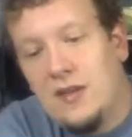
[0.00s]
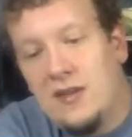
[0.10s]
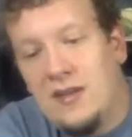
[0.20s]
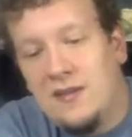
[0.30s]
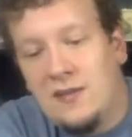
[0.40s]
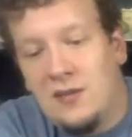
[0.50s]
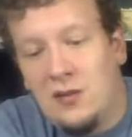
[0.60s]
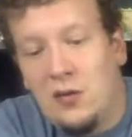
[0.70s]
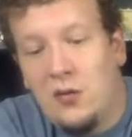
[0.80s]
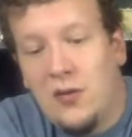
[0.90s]
an
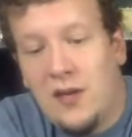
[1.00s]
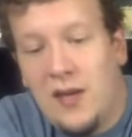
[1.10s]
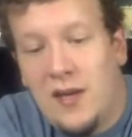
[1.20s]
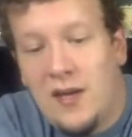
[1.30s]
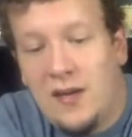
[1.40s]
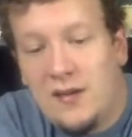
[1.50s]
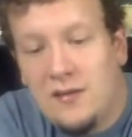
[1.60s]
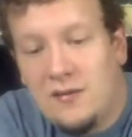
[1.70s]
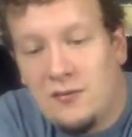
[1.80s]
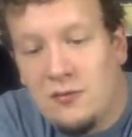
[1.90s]
okay
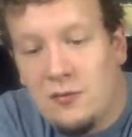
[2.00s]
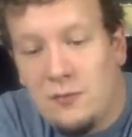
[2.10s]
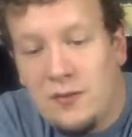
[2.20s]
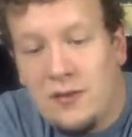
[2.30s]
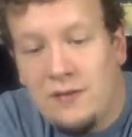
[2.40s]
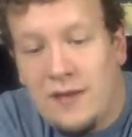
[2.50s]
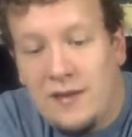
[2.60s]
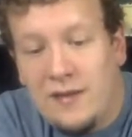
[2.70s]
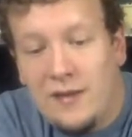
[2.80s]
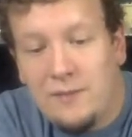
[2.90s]
group, if
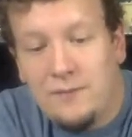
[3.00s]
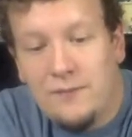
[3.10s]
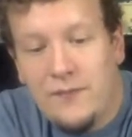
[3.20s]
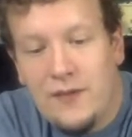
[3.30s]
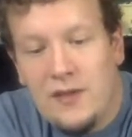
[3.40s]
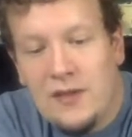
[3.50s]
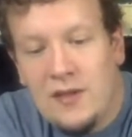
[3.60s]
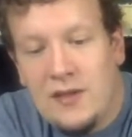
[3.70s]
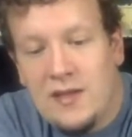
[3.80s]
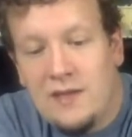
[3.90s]
anything.
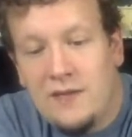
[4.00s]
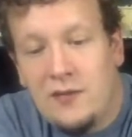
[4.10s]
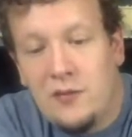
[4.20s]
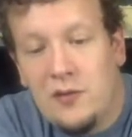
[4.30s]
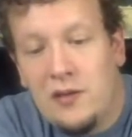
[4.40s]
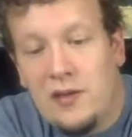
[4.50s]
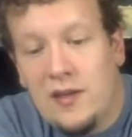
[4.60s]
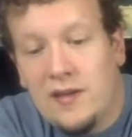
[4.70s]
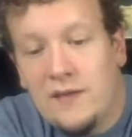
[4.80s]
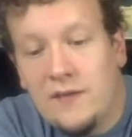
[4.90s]
If you really
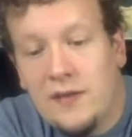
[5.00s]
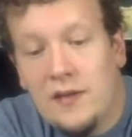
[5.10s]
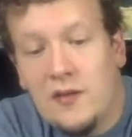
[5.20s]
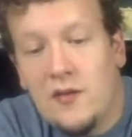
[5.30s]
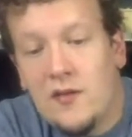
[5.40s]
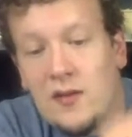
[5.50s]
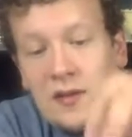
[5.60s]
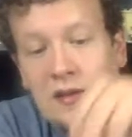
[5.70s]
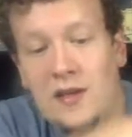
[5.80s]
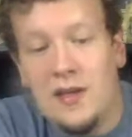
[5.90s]
like the figures,
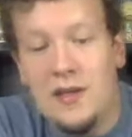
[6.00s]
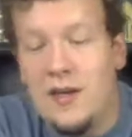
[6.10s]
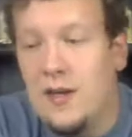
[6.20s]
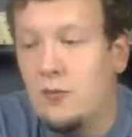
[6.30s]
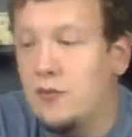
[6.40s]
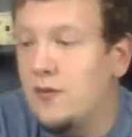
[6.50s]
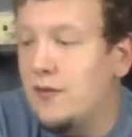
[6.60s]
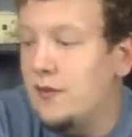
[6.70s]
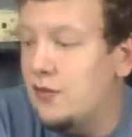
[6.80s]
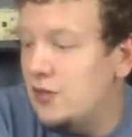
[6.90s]
then I would
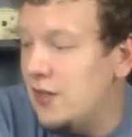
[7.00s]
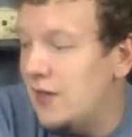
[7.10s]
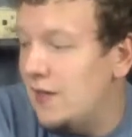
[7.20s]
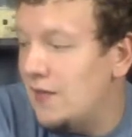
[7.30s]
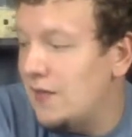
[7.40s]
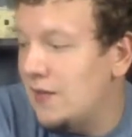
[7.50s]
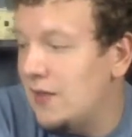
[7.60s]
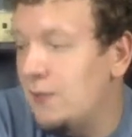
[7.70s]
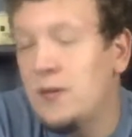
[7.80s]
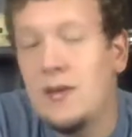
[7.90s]
suggest
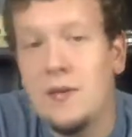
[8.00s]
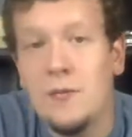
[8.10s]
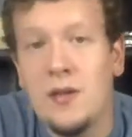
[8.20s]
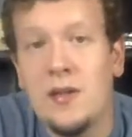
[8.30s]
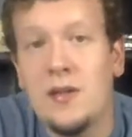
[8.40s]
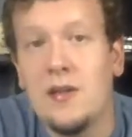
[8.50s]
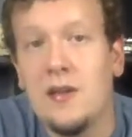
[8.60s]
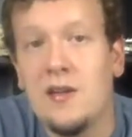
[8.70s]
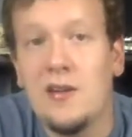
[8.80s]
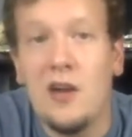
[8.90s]
keeping them in
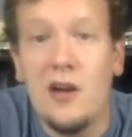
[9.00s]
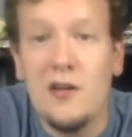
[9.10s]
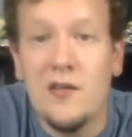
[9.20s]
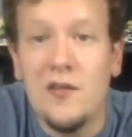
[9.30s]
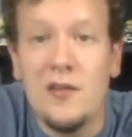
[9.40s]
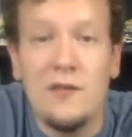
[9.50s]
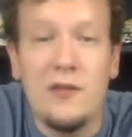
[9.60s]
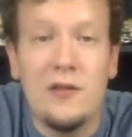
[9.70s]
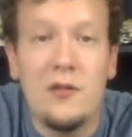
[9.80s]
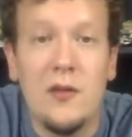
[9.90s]
their cards if
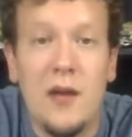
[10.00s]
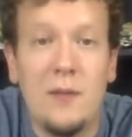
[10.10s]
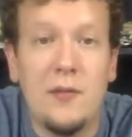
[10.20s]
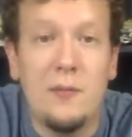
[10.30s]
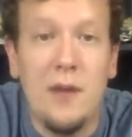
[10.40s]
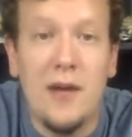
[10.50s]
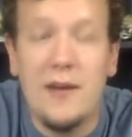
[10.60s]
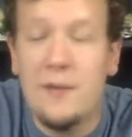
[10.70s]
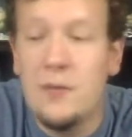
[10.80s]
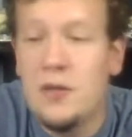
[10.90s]
you do happen to buy
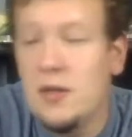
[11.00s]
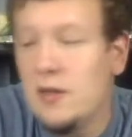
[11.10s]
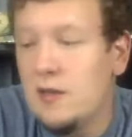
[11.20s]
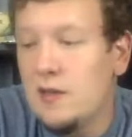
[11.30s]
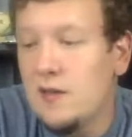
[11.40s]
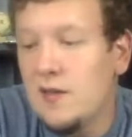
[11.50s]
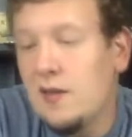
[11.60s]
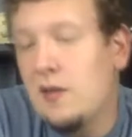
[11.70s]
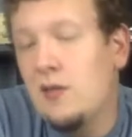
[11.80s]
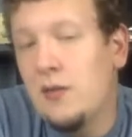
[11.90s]
them, because they
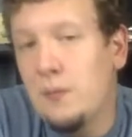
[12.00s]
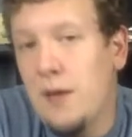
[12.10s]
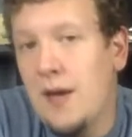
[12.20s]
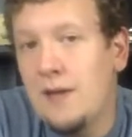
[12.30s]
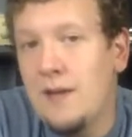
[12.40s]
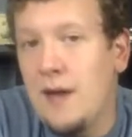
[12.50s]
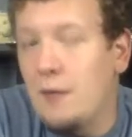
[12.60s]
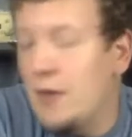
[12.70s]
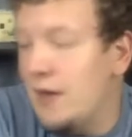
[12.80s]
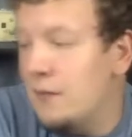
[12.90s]
don't look bad that
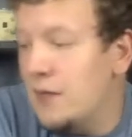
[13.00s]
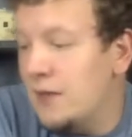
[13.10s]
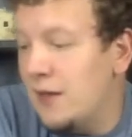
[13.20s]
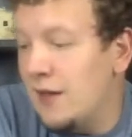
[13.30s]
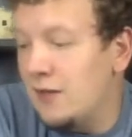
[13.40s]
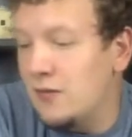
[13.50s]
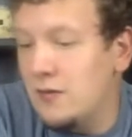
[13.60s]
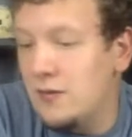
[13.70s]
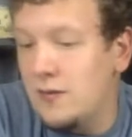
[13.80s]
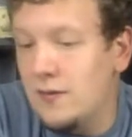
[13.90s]
way. I might actually
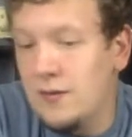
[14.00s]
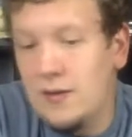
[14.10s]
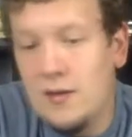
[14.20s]
just